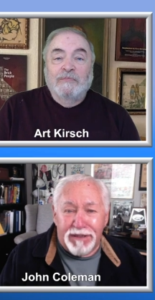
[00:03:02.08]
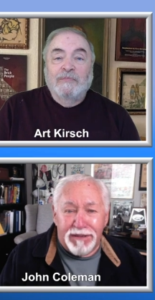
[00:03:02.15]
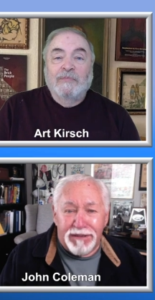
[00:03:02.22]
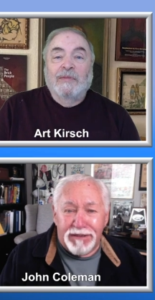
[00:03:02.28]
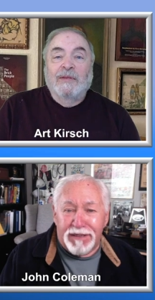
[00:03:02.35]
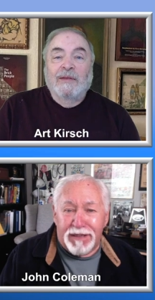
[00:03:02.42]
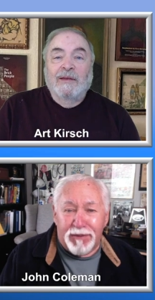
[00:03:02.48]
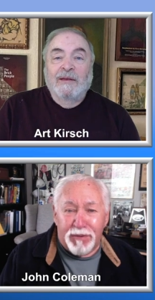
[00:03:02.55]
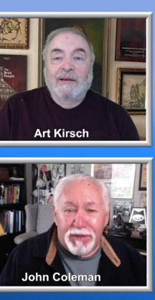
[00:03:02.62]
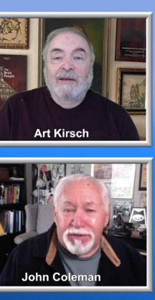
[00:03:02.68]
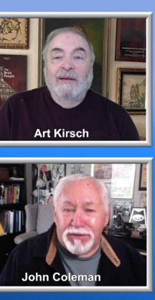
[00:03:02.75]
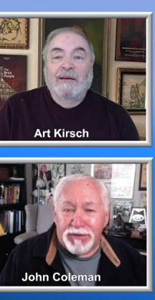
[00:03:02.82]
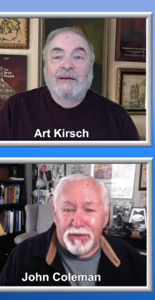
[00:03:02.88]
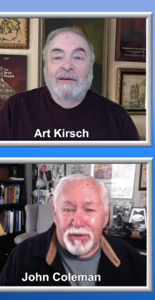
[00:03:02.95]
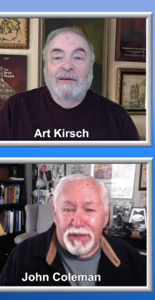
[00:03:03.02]
Speaker 1: on other
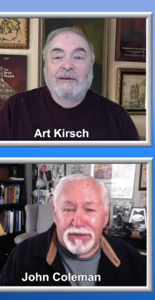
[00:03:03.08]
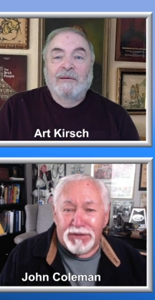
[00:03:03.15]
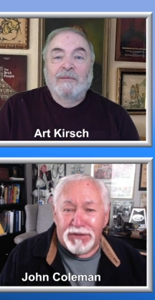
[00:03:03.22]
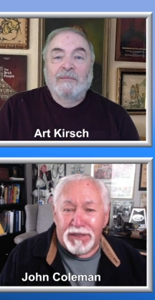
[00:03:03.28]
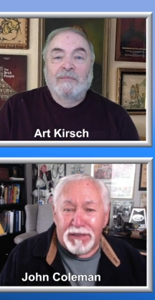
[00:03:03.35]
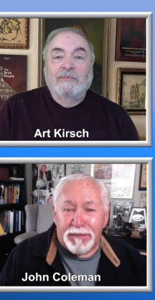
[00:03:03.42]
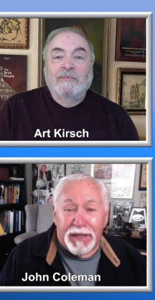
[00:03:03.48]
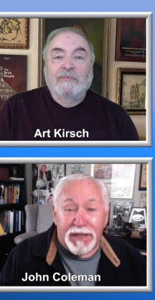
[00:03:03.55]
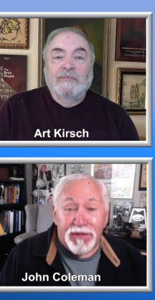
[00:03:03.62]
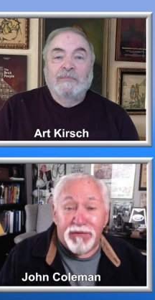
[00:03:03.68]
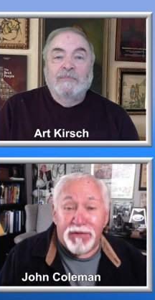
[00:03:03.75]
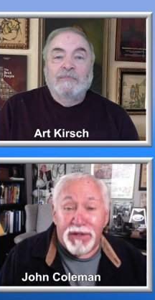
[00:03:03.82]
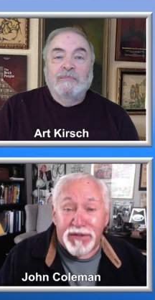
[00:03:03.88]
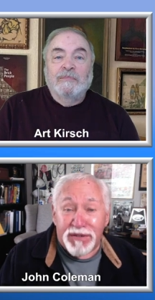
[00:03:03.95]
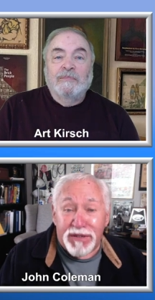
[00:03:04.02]
networks, you're watching My
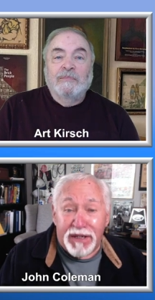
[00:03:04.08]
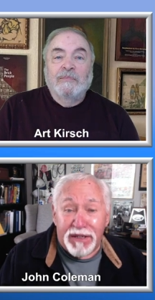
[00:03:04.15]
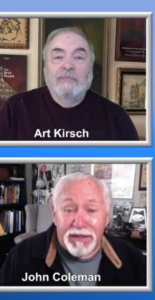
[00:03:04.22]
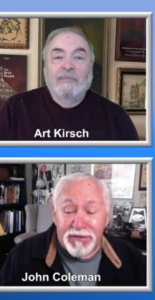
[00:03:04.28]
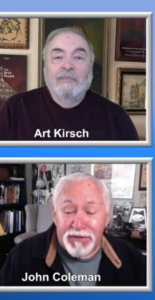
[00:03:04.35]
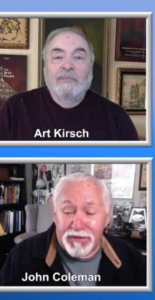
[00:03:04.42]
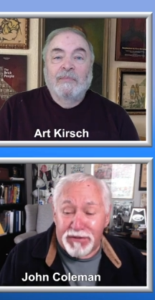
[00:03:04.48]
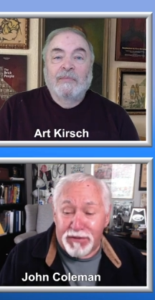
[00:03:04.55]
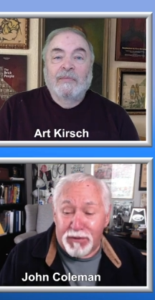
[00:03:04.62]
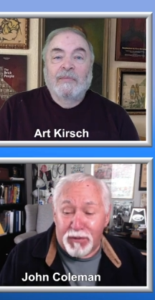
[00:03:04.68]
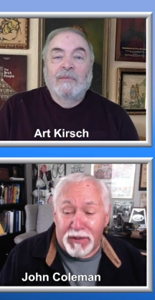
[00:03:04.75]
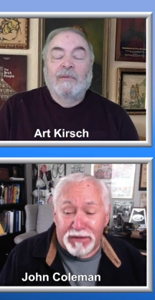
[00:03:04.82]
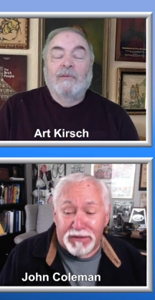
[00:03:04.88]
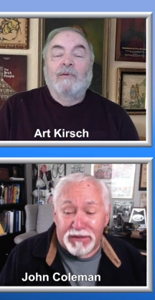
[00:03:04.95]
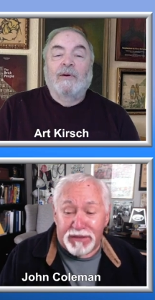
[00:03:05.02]
Three Sons, you're
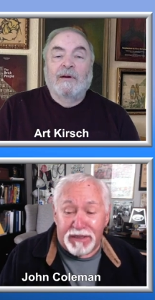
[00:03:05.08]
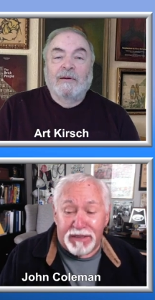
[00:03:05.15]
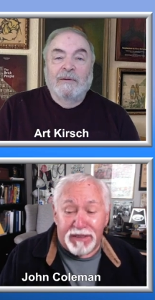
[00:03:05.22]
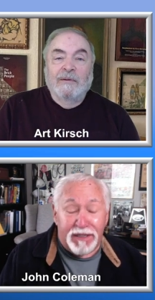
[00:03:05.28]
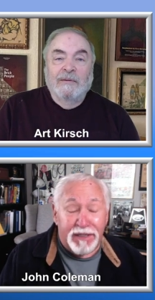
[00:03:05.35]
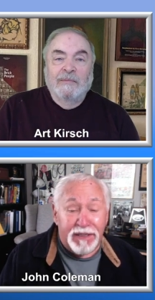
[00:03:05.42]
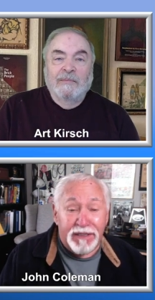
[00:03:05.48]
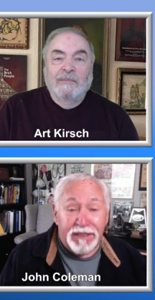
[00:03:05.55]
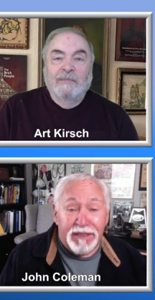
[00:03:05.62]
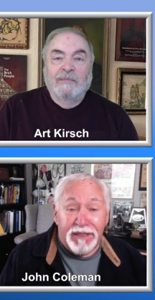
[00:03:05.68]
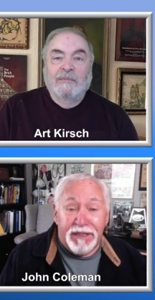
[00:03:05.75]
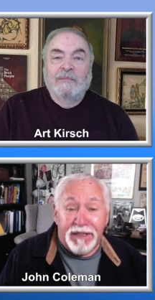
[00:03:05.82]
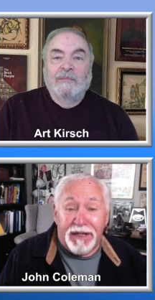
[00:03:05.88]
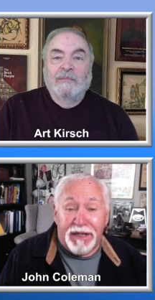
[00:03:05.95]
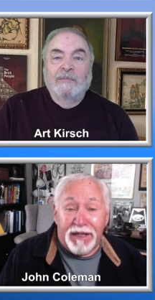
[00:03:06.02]
right. watching uh,
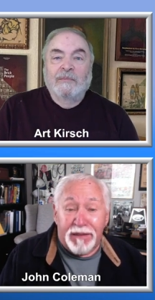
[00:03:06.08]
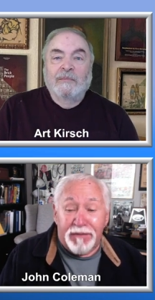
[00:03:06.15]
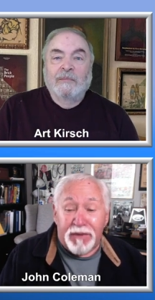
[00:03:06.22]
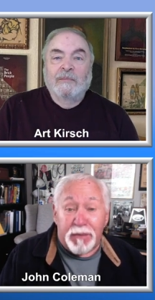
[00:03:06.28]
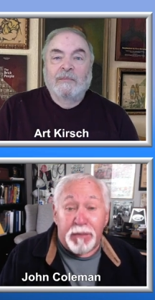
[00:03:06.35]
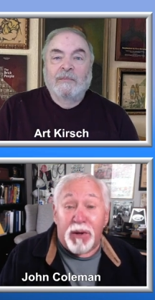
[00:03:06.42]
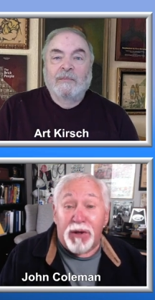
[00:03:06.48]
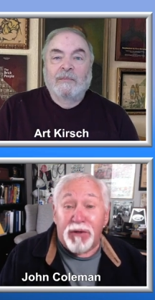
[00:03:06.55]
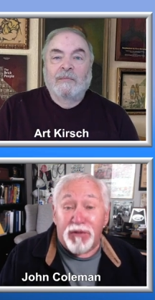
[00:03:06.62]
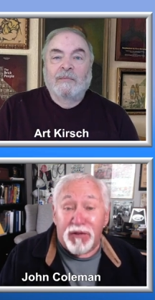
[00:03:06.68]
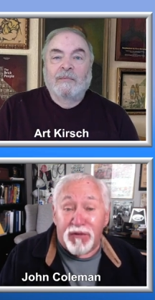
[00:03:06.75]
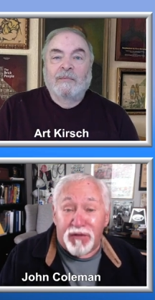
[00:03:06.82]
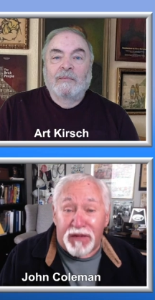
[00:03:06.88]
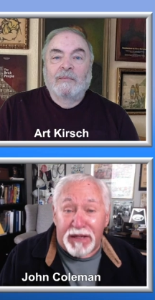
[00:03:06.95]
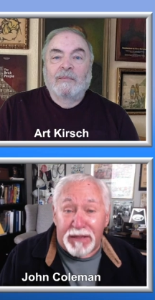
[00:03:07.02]
uh, The
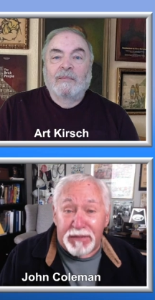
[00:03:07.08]
Partridge